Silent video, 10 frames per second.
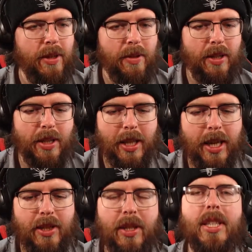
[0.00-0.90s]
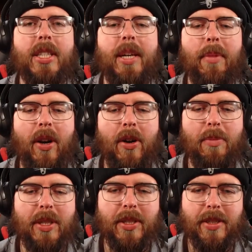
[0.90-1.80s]
we're gonna die trying to save my
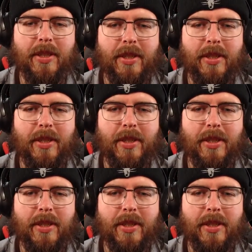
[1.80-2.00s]
homie, dude.